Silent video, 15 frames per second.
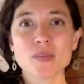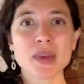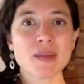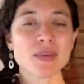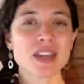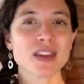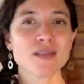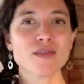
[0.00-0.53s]

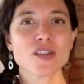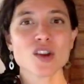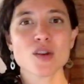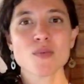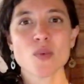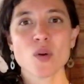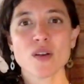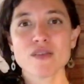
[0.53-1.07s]
Maybe if you're
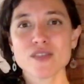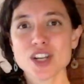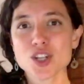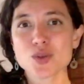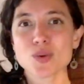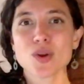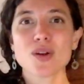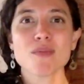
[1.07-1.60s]
more
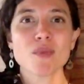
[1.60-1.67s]
visual,